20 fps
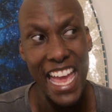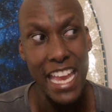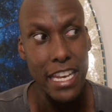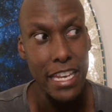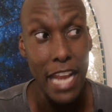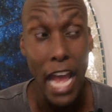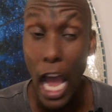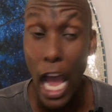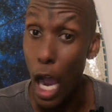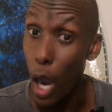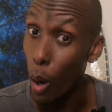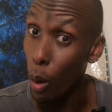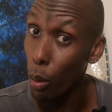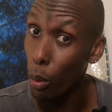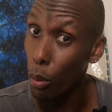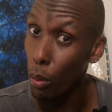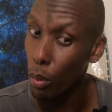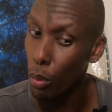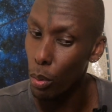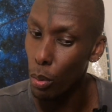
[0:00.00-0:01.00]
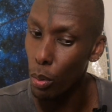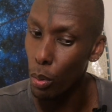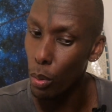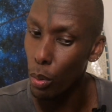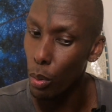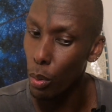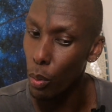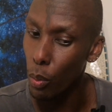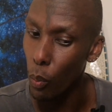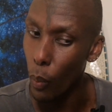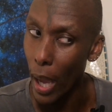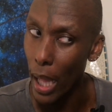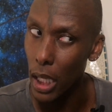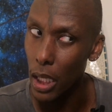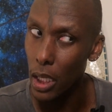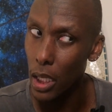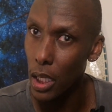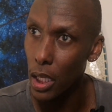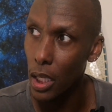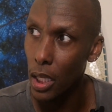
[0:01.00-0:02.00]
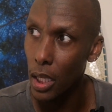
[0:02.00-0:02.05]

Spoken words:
And now, well,